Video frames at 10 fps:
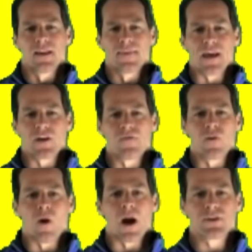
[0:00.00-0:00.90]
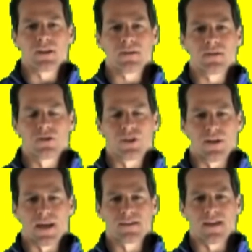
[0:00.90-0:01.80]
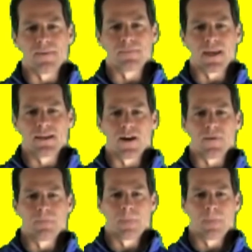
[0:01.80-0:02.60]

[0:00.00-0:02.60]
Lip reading: Thank you for watching. See you next time. Take care.